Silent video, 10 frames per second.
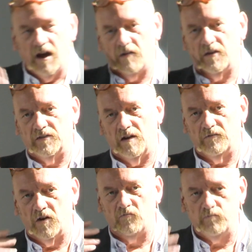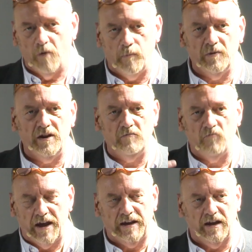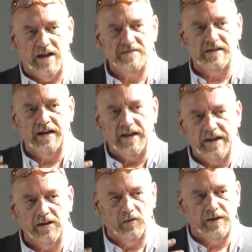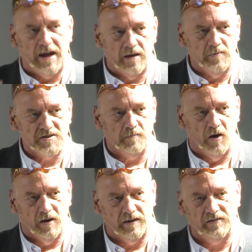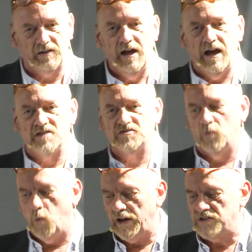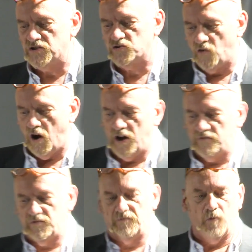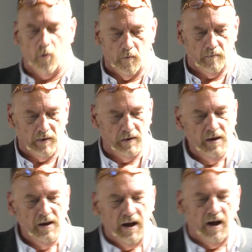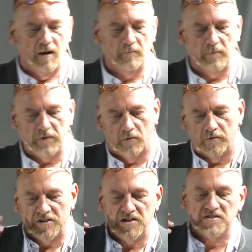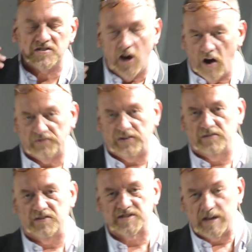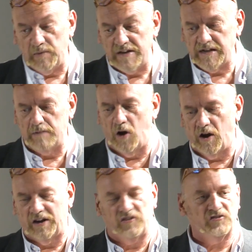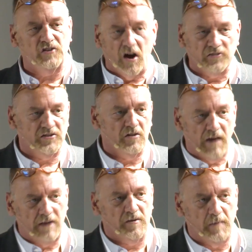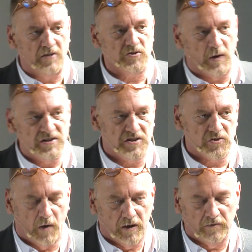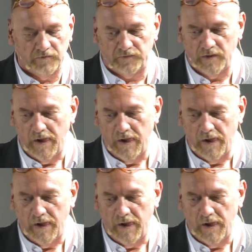a properly regulated legal cannabis market as the way to drive reform. It started, the CBD market started around about 2012.